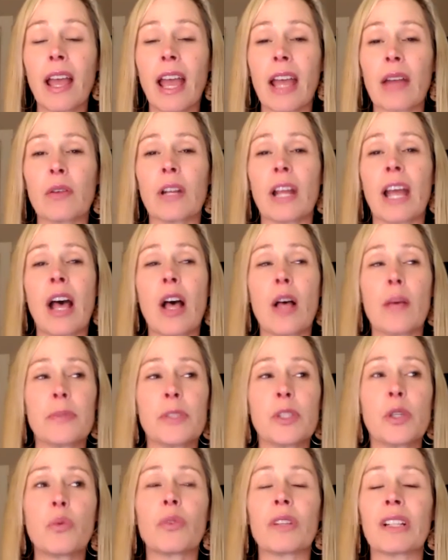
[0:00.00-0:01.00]
and
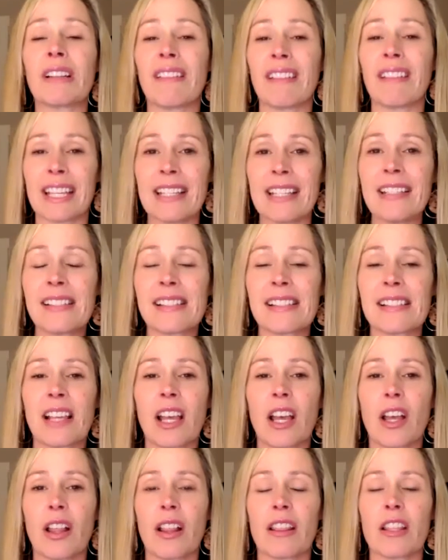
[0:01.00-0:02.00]
helps you release
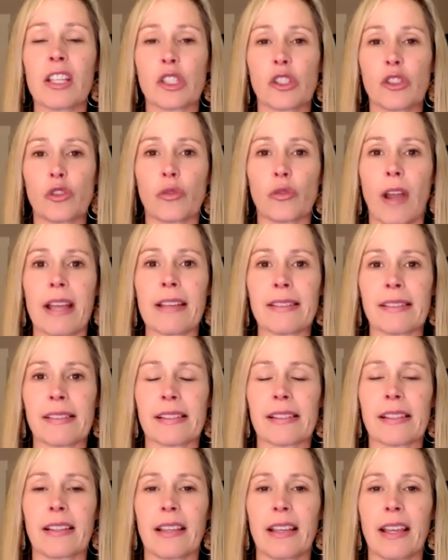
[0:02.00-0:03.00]
the
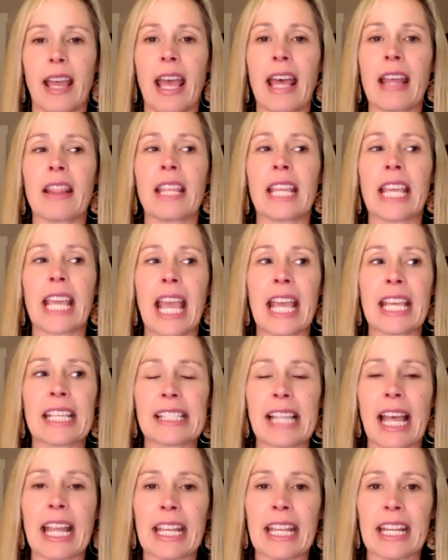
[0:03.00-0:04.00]
stress and the
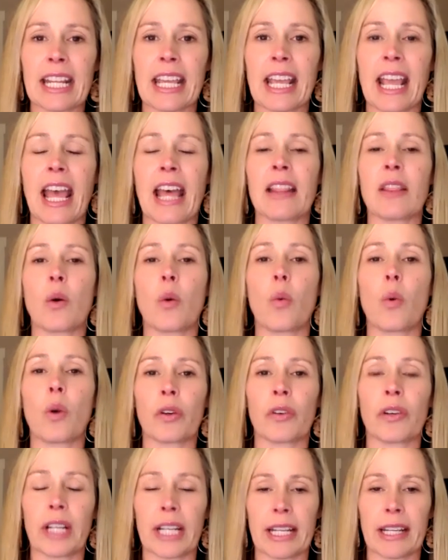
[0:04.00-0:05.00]
anxiety and the
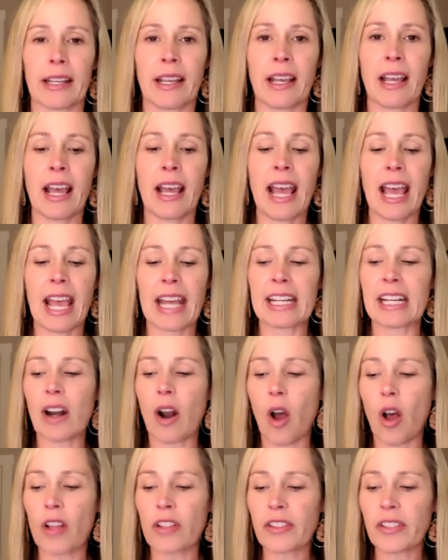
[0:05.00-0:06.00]
worry. And it
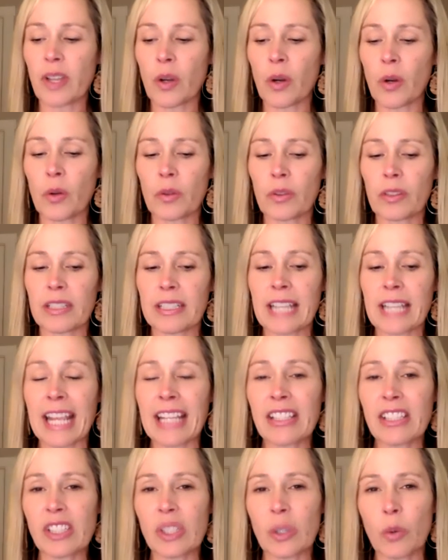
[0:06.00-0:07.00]
also
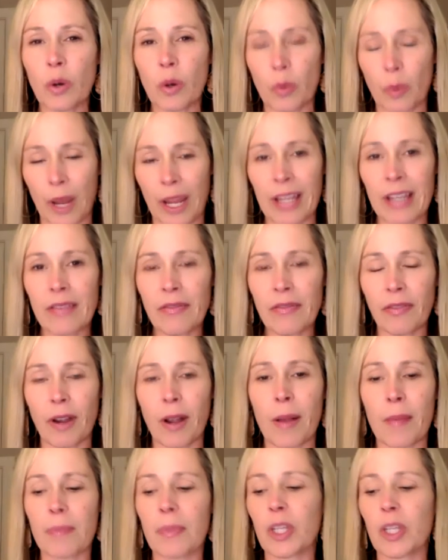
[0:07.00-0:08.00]
takes you away
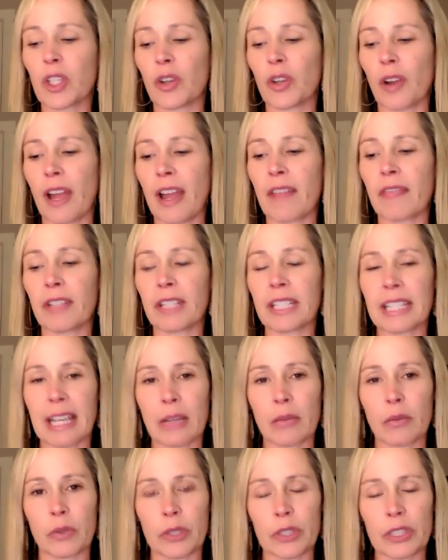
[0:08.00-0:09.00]
from your
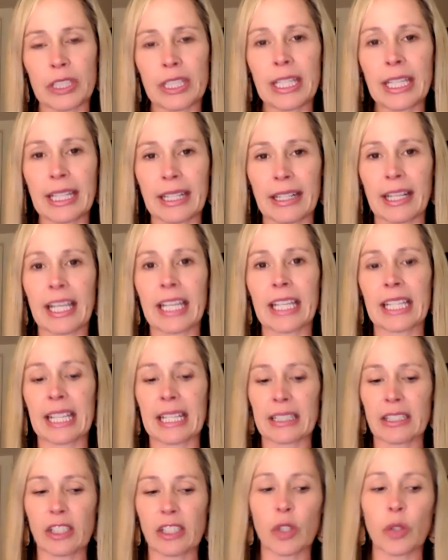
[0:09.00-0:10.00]
everyday routine. It
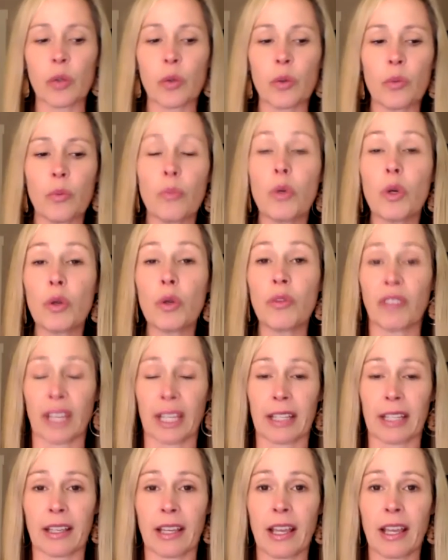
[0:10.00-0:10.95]
gets you moving.